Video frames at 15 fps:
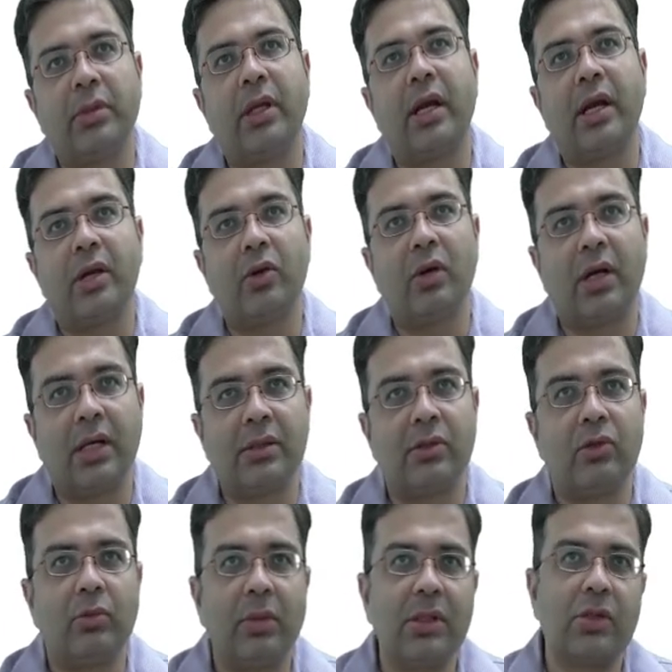than
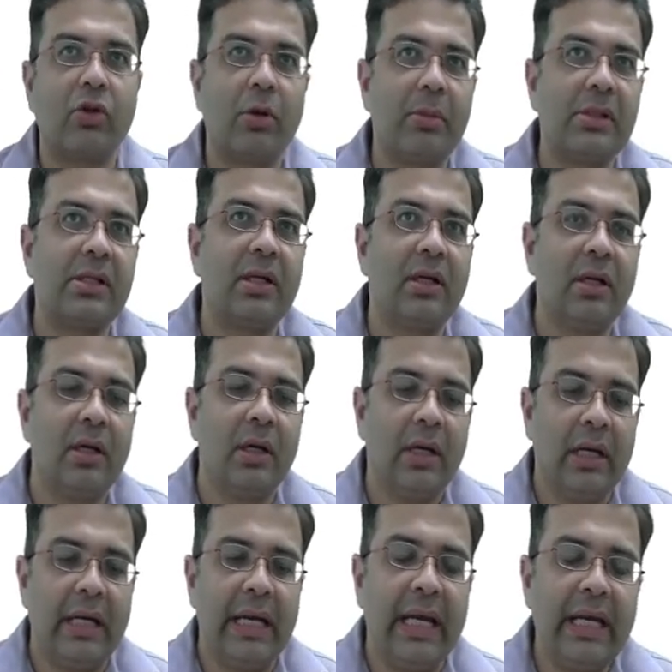adenocarcinoma squamous cell
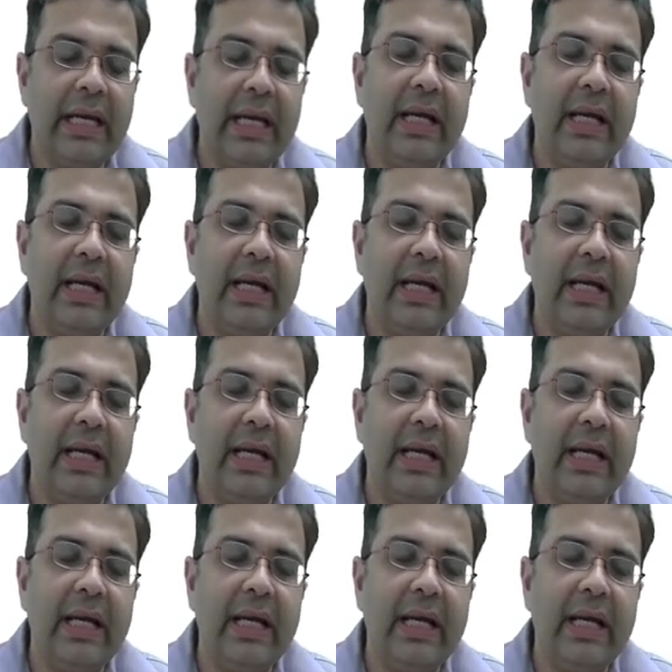in